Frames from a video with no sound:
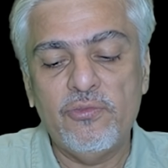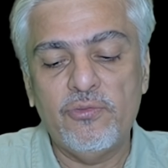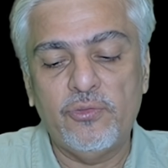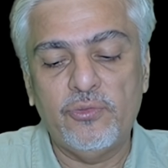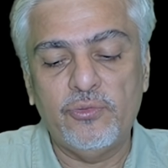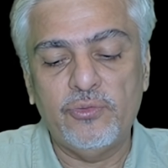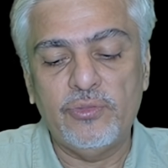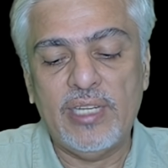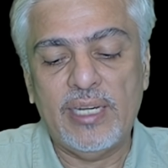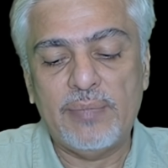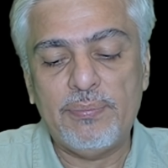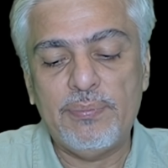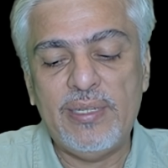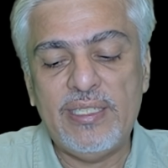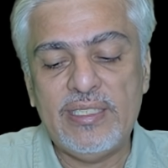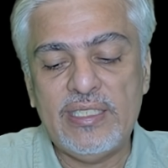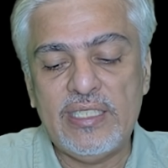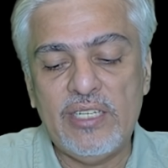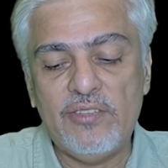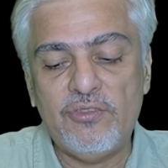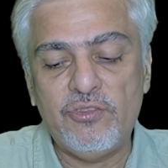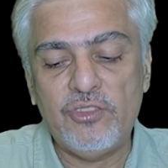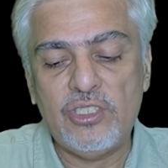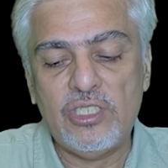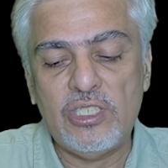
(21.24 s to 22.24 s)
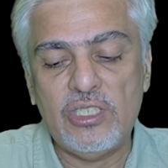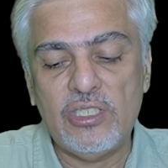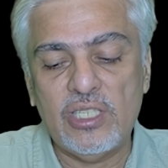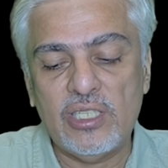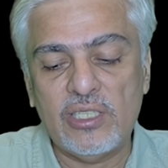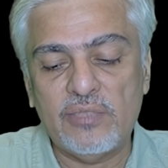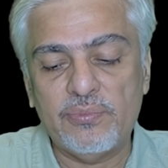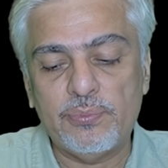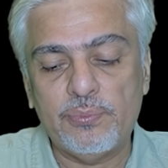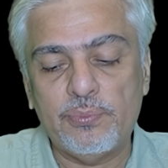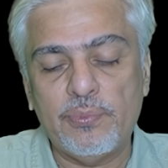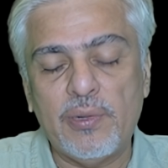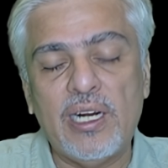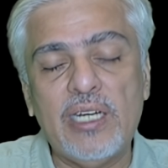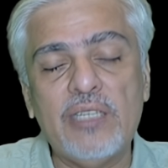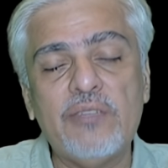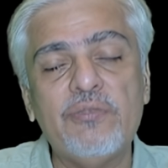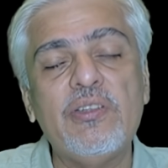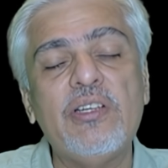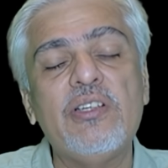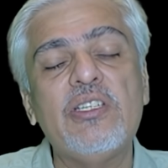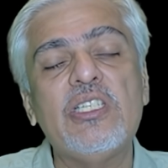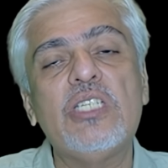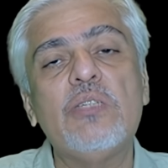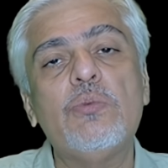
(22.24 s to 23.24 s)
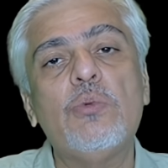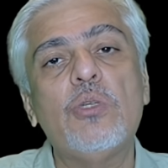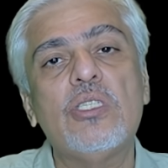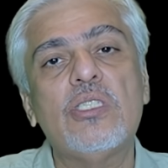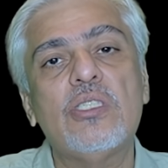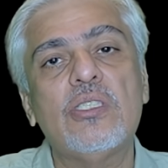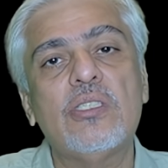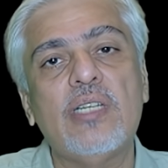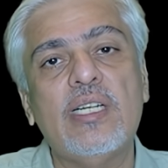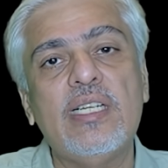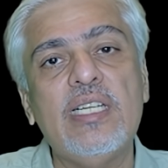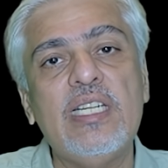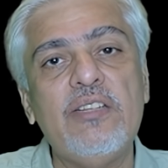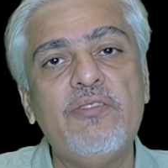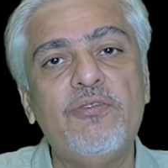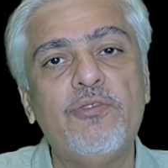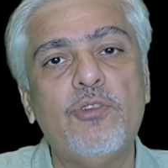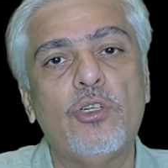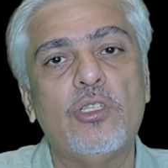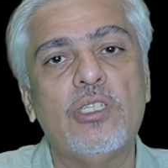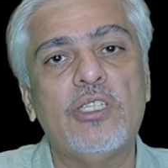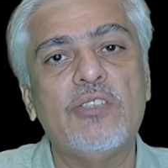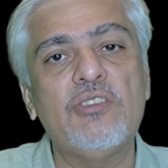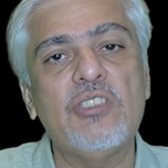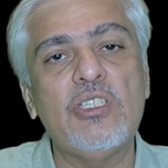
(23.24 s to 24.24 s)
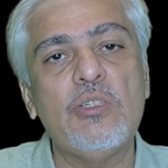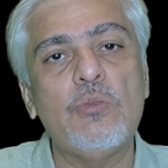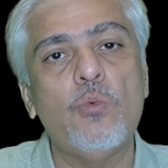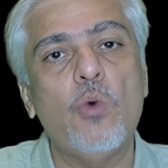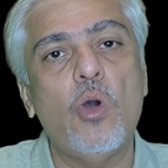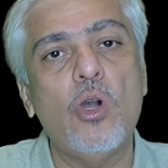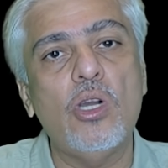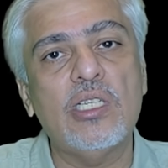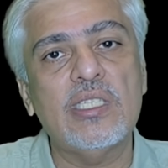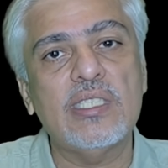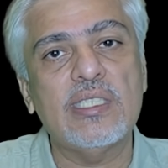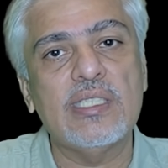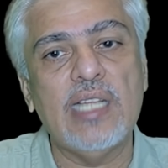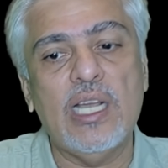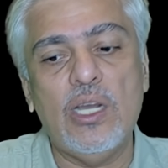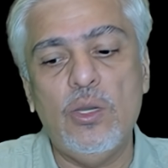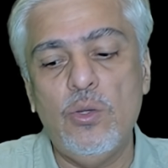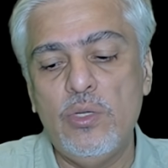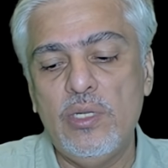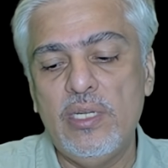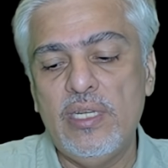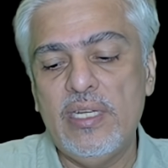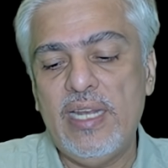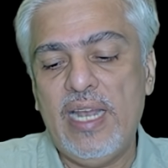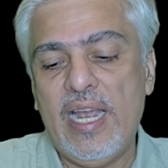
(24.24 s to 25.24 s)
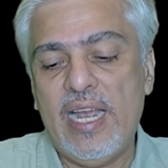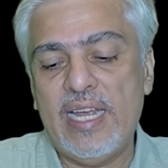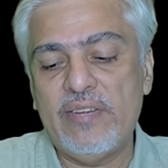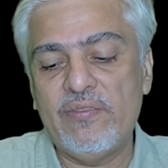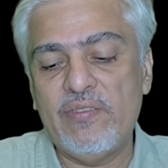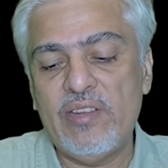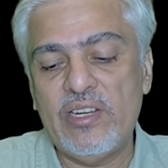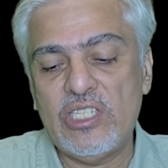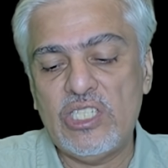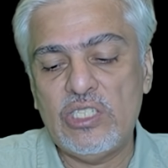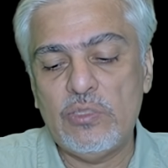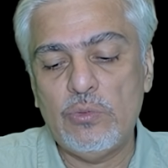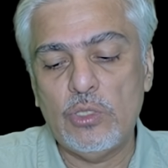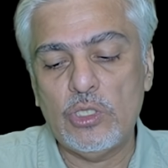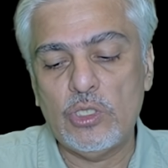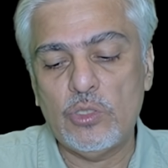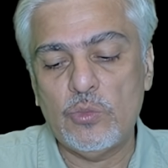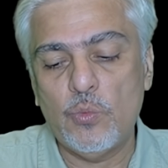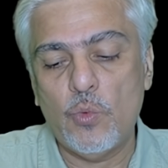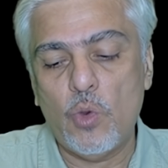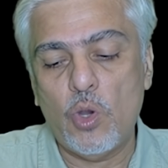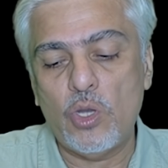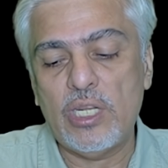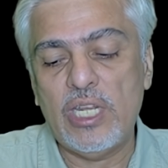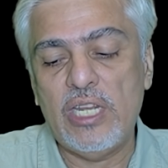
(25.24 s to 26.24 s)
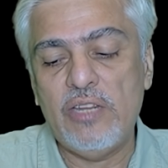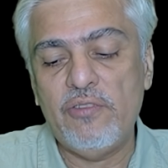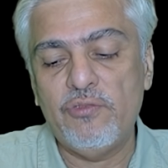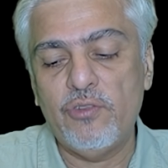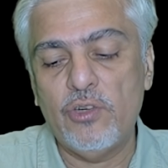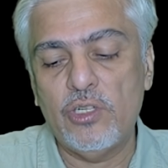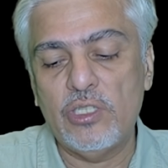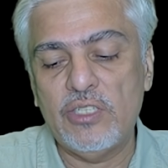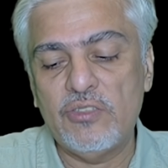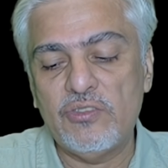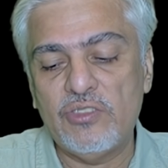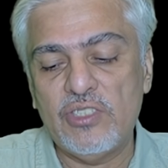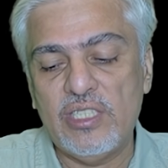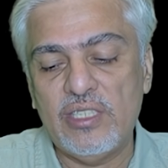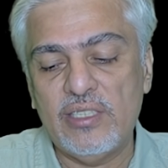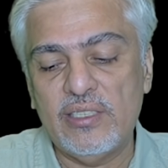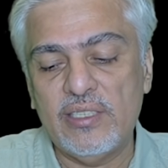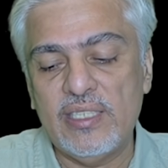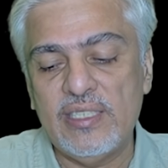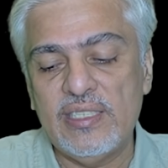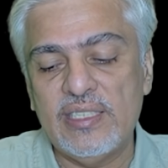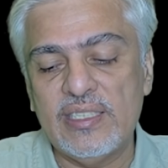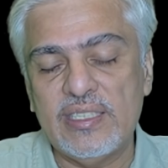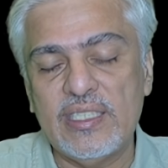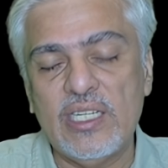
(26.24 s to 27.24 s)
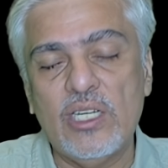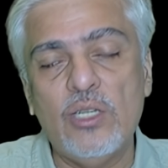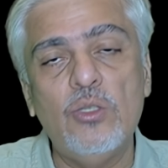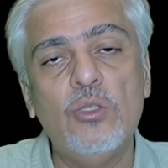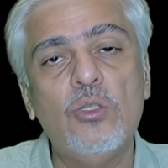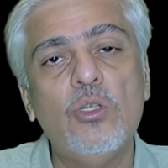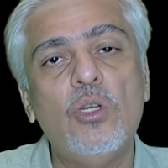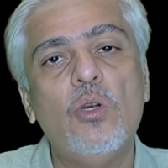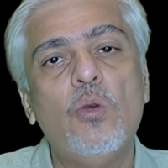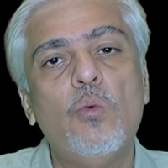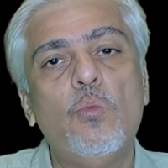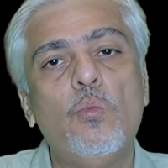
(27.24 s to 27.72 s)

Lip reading: That means if the part where she was running for, if she walks now, and where she was walking for, if she runs now,